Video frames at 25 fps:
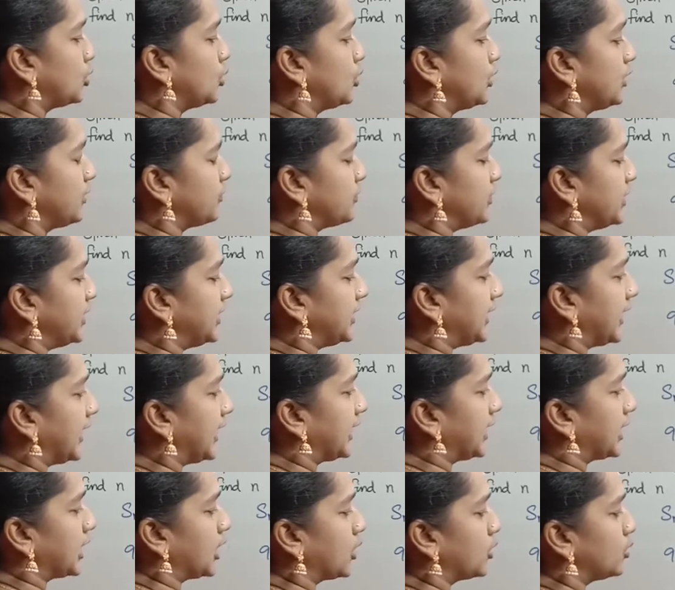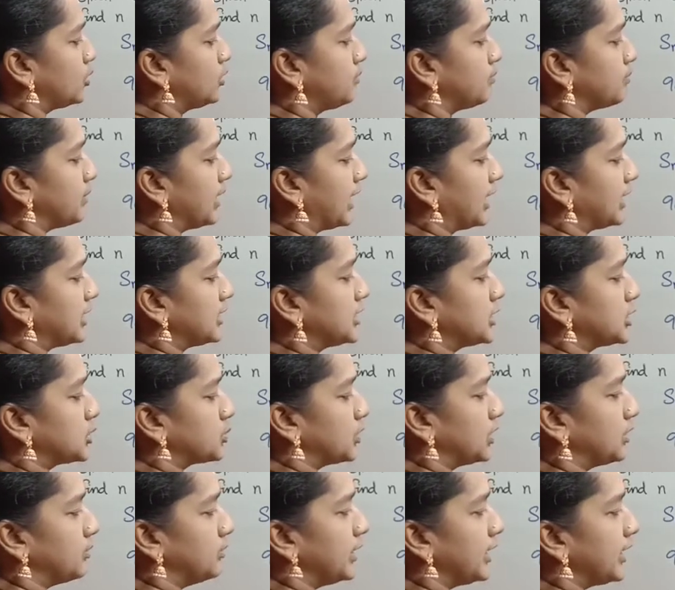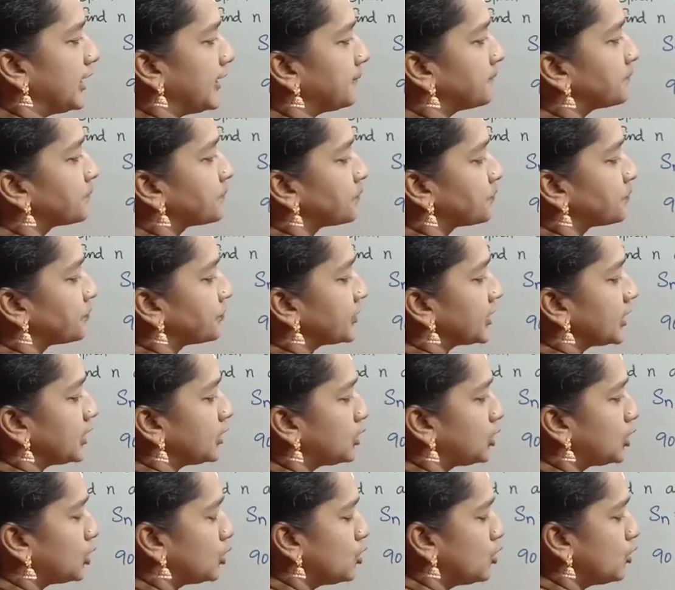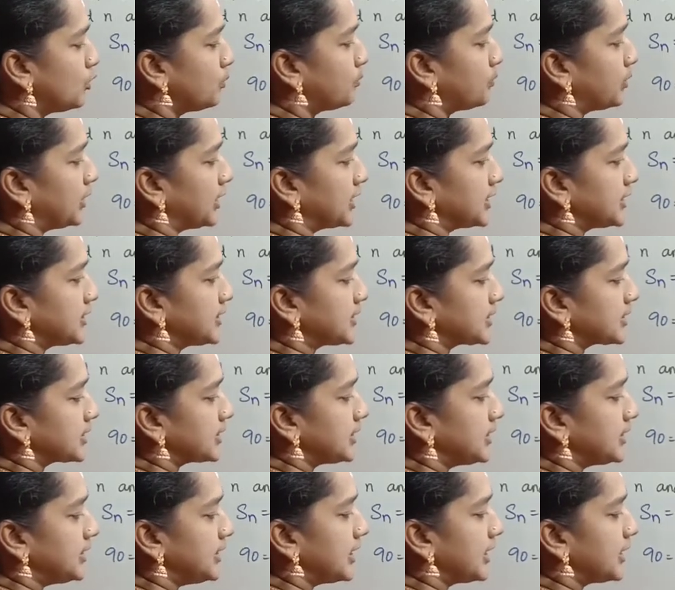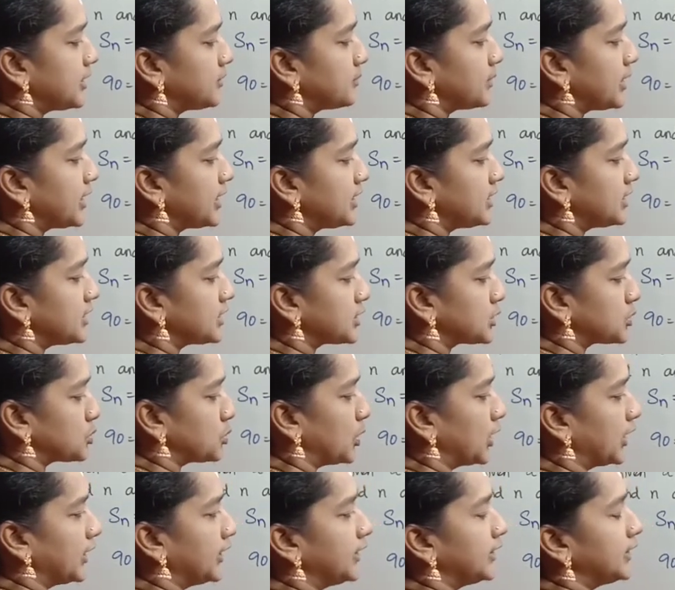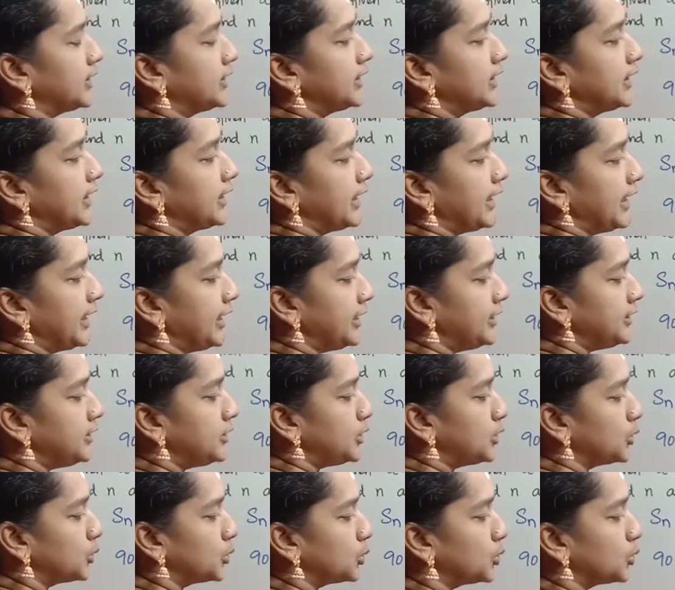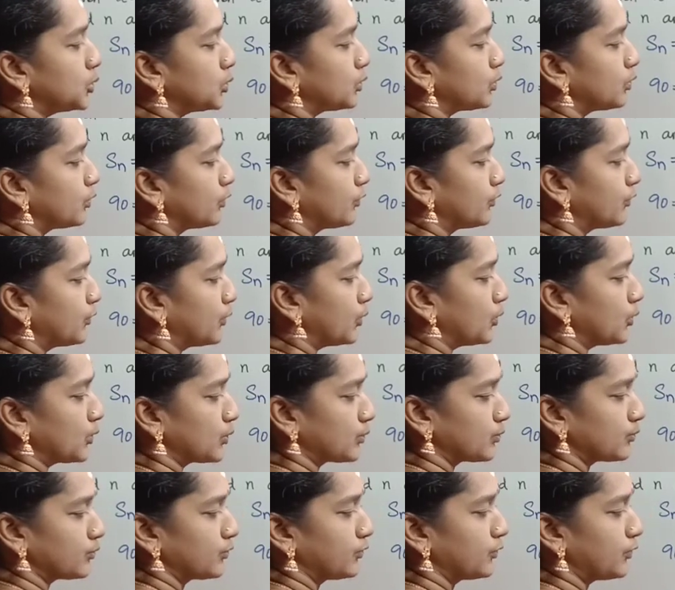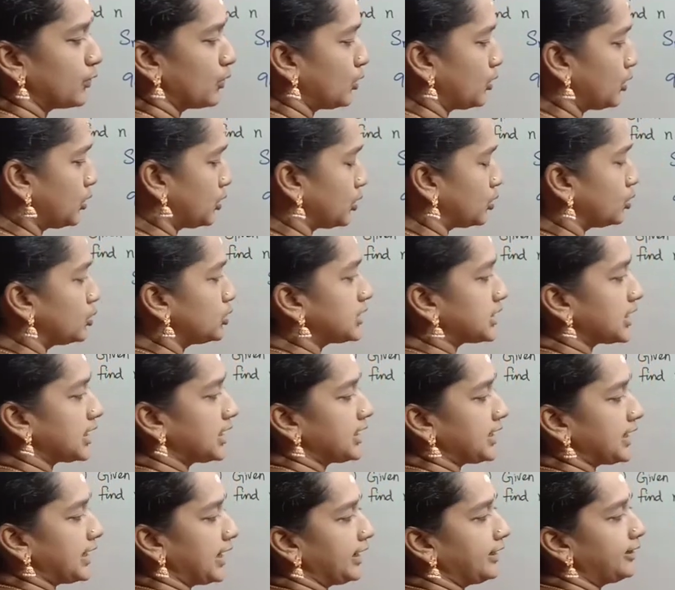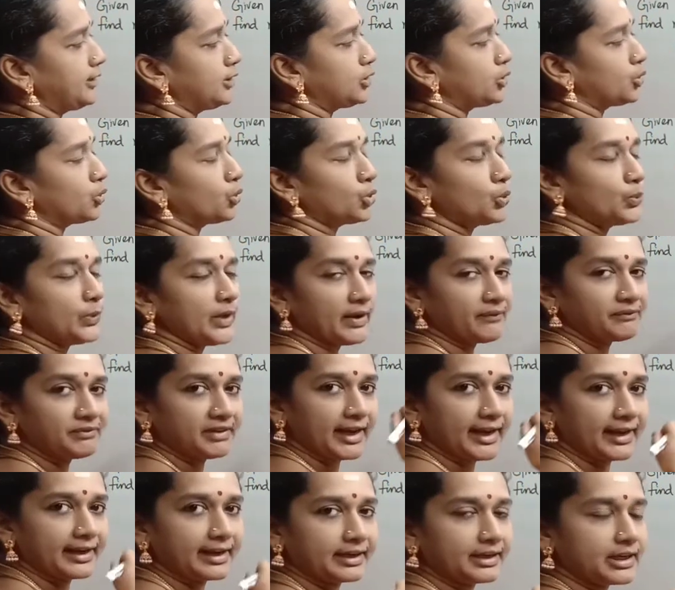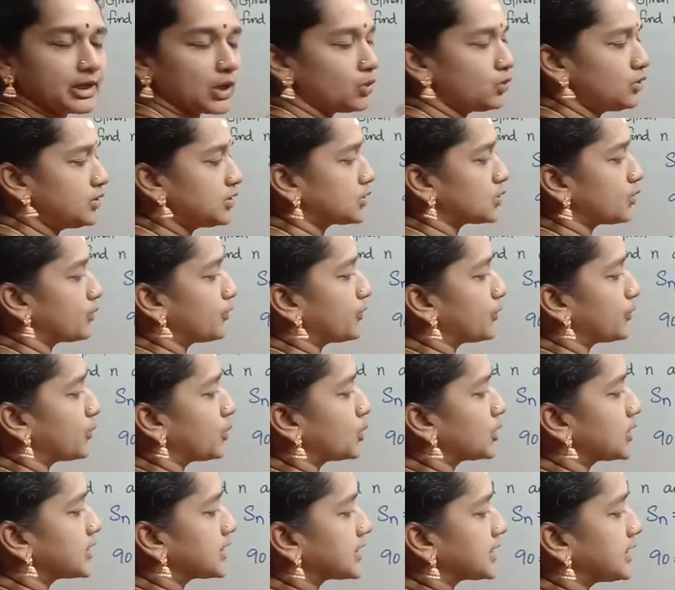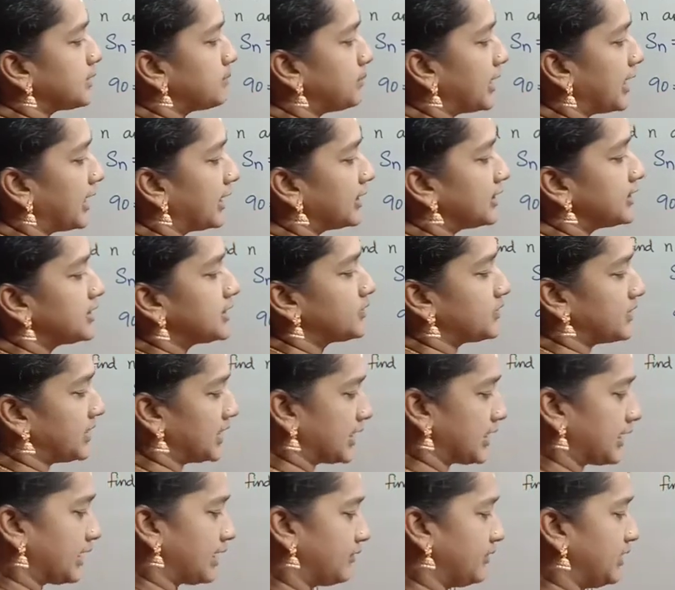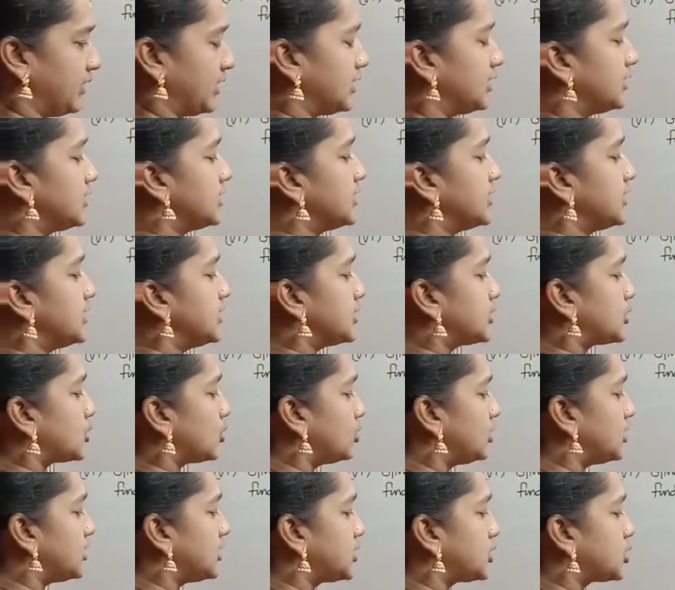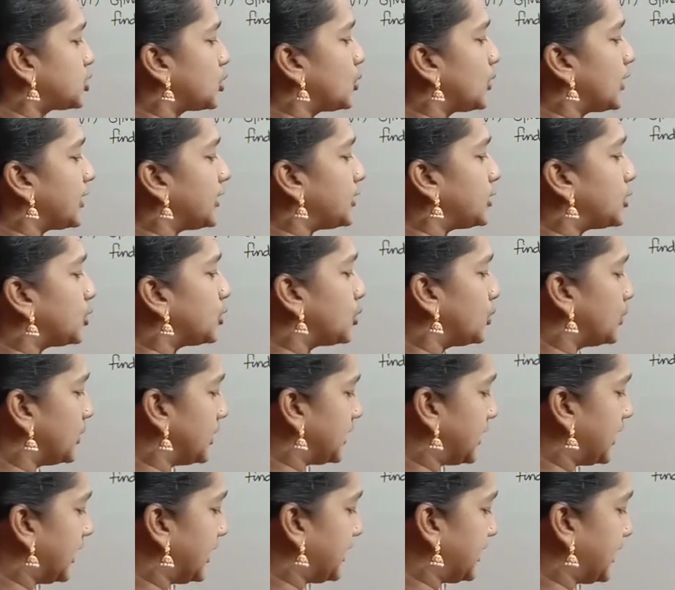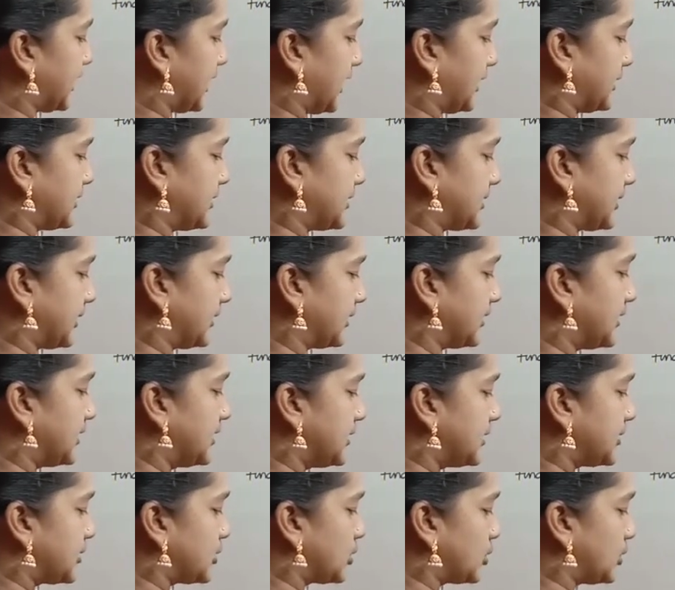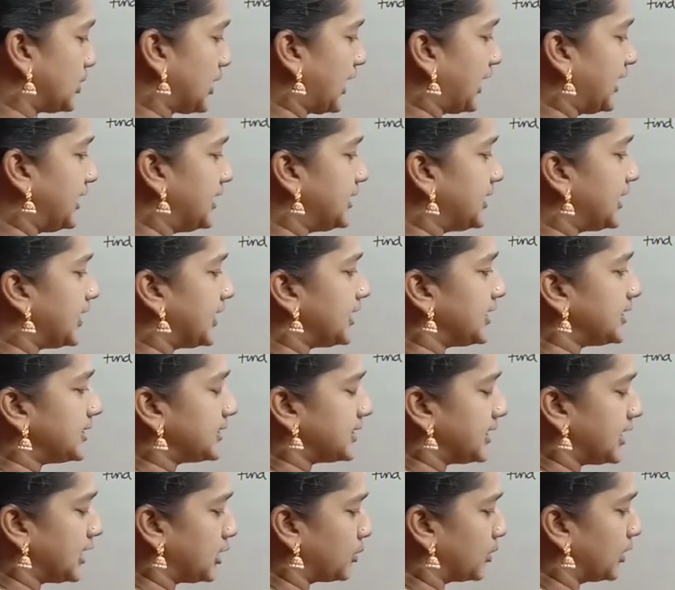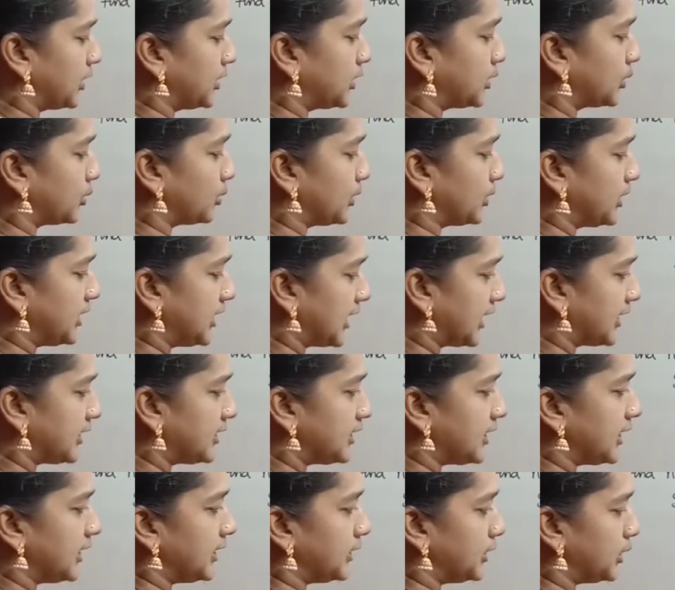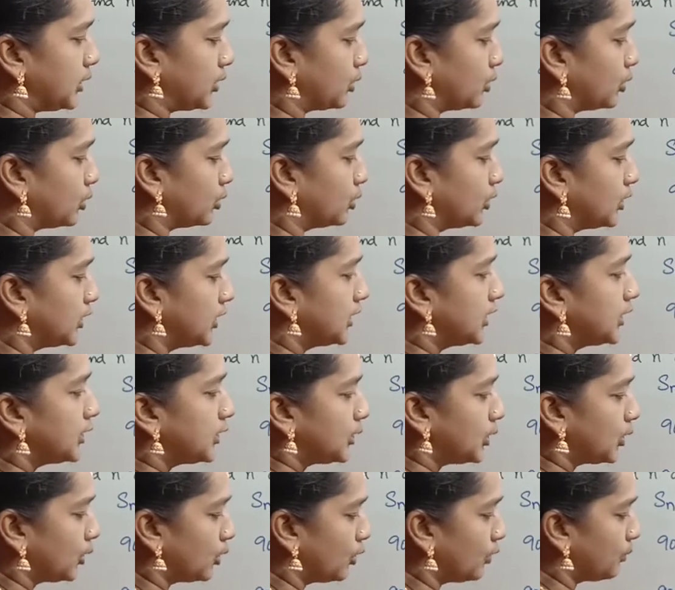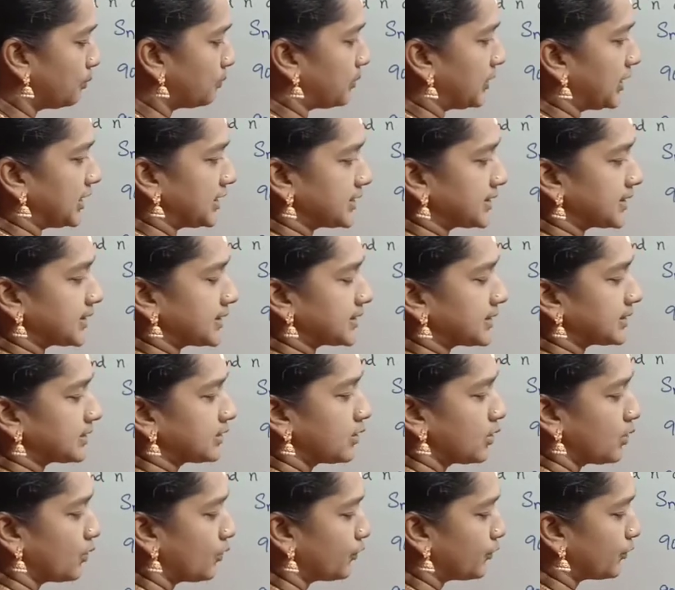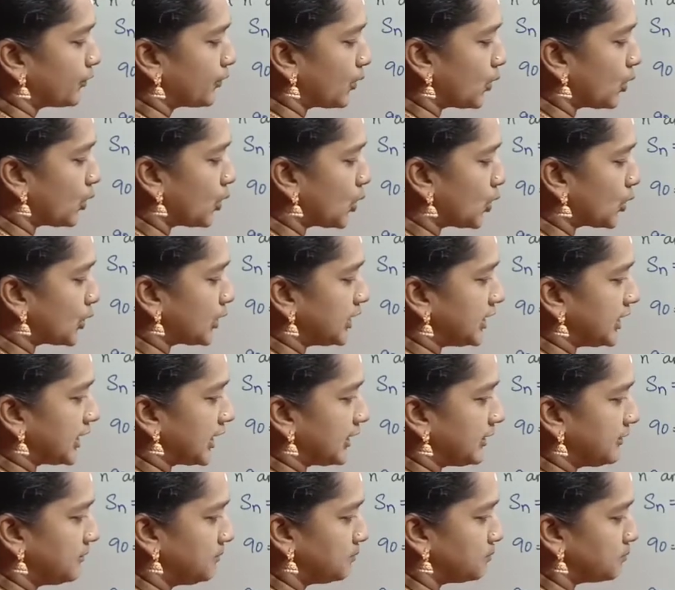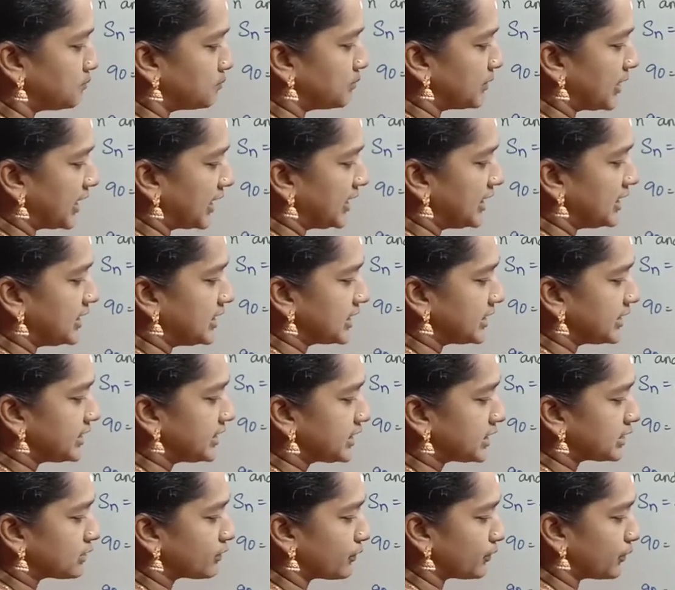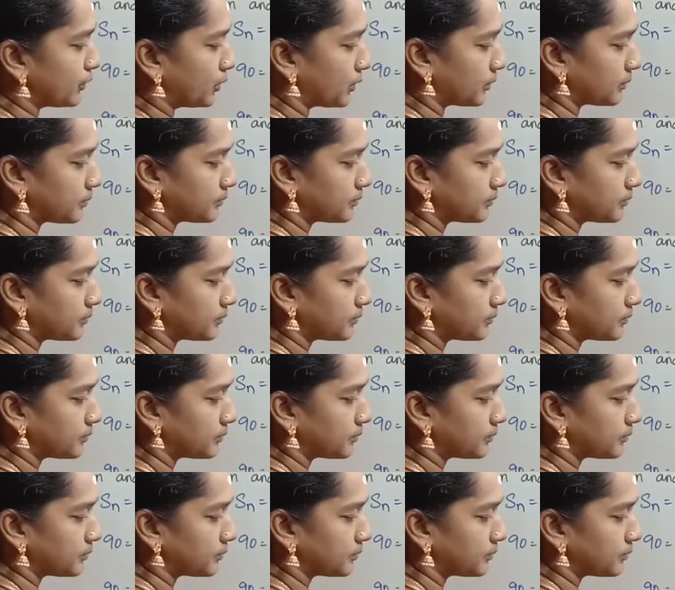if we take out, balance will be 2 plus n minus 1 into 4. 4 2s are 8, 2 we have taken out, so 4 is the balance we are having. So this 2 and 2 will get cancelled. So 90 is equal to n into 2 plus 4n minus 4.